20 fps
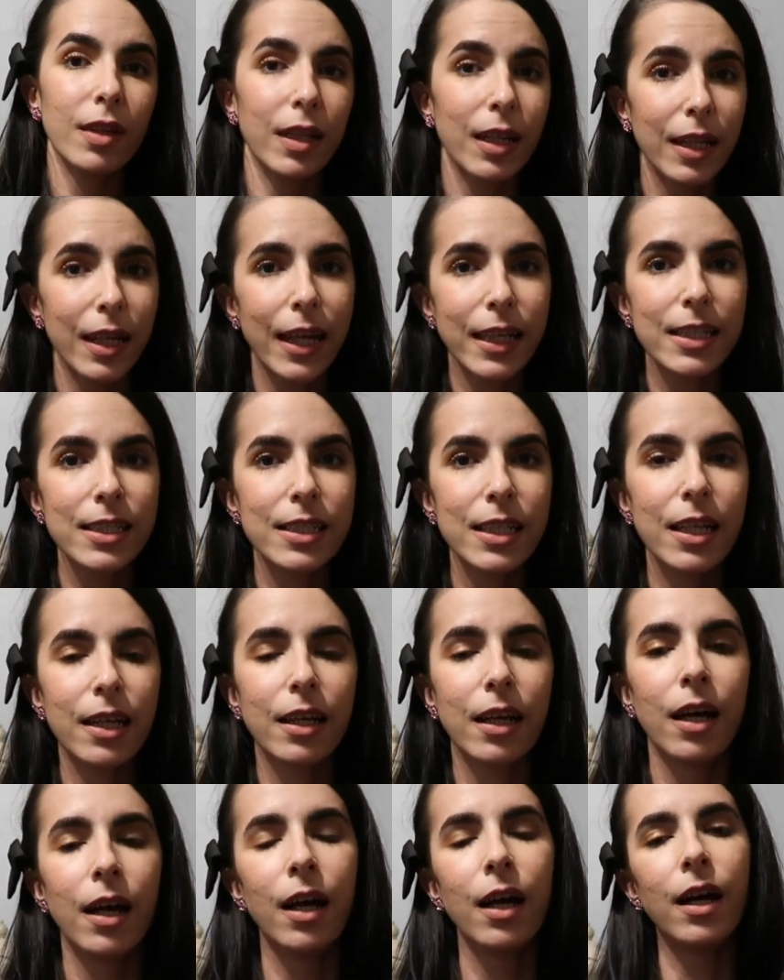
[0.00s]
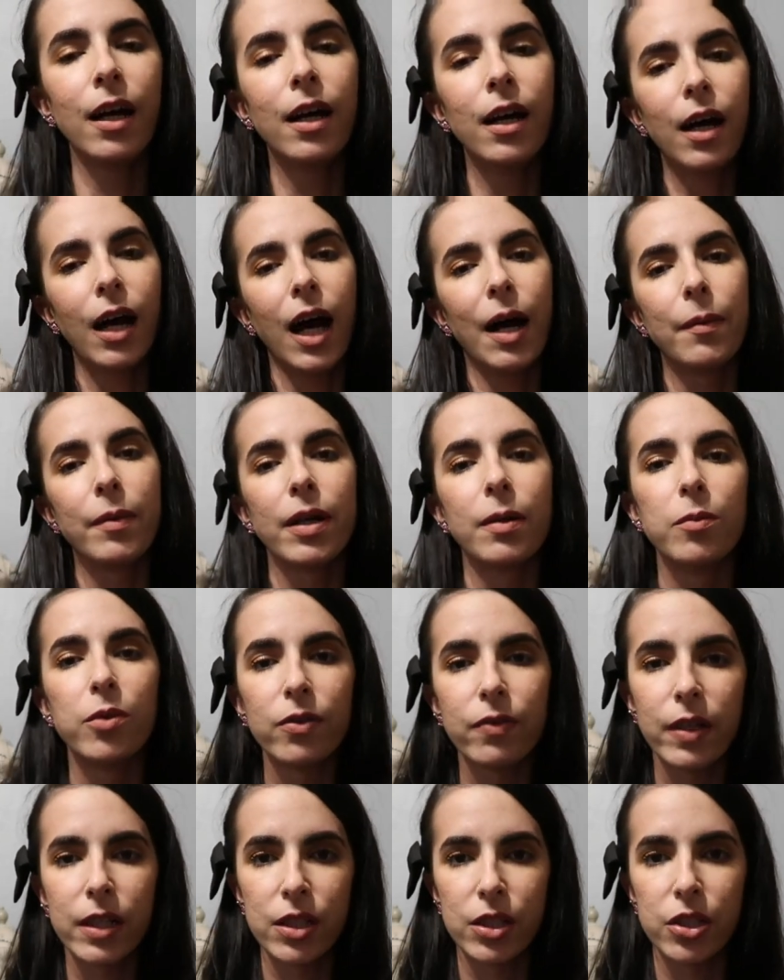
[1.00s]
The next thing I'm going to
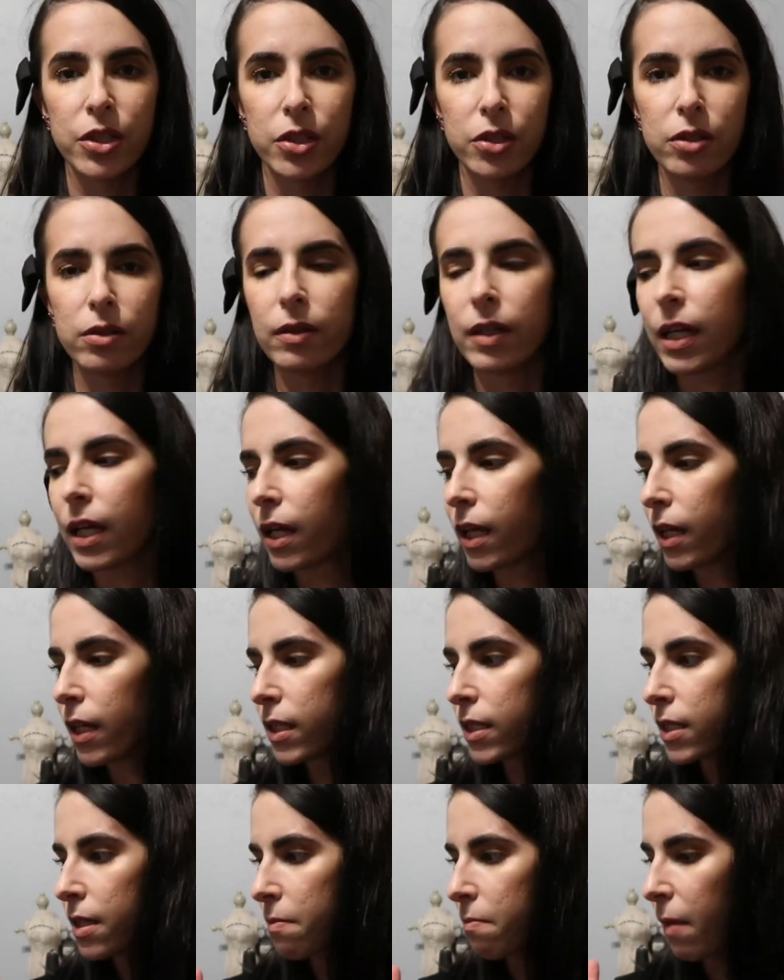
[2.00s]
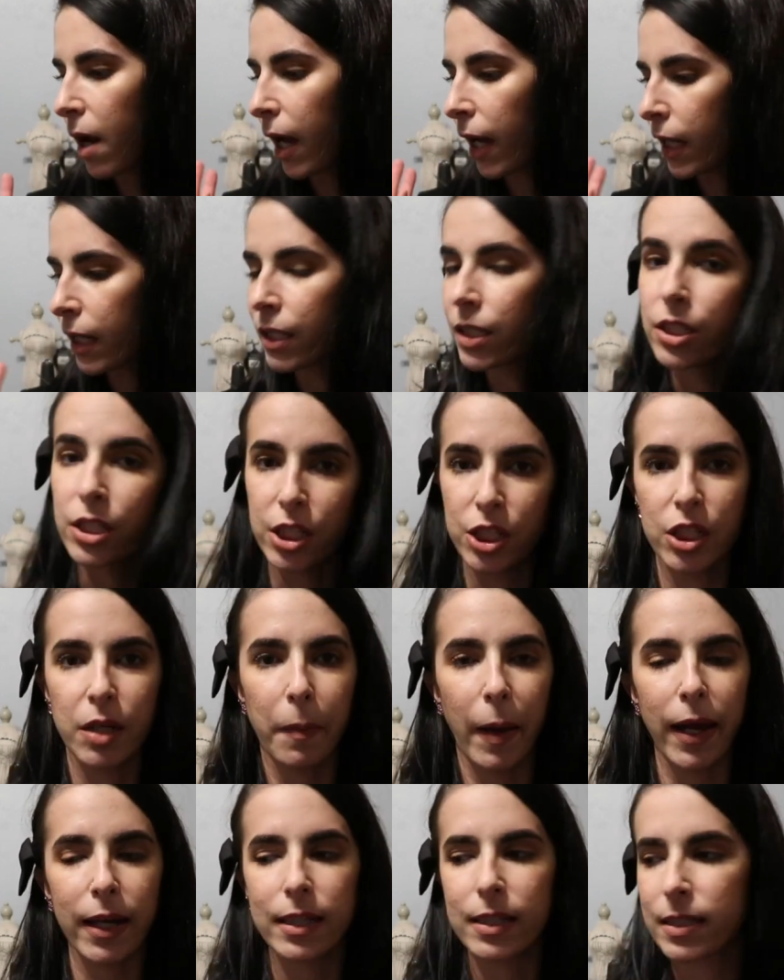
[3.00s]
move into is my
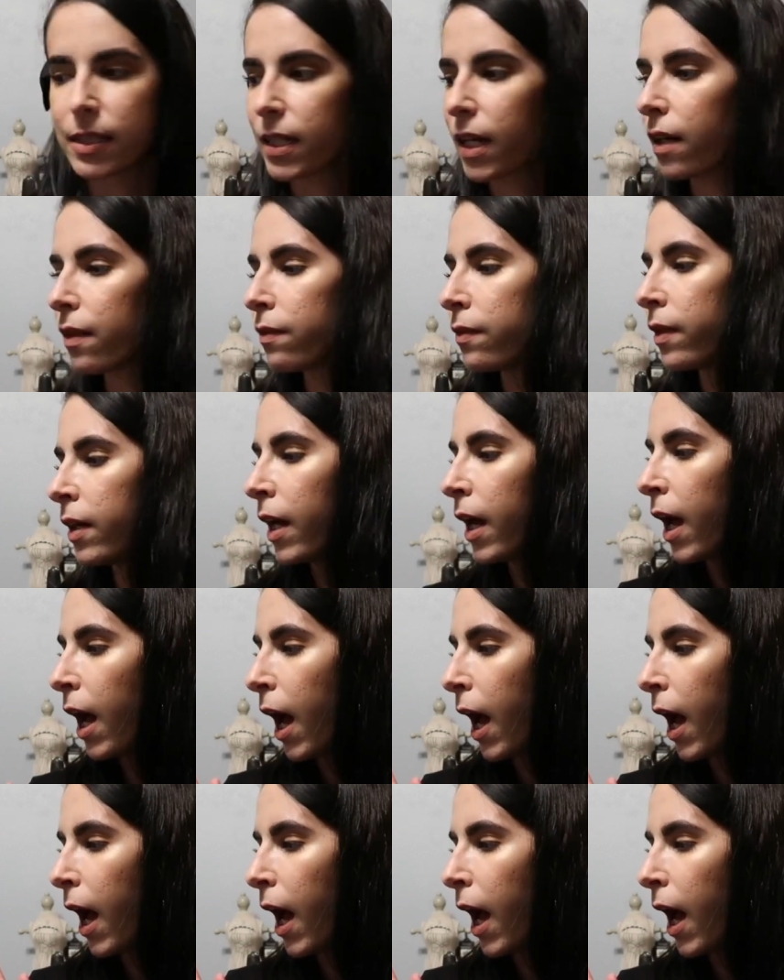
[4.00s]
TJ Maxx stuff.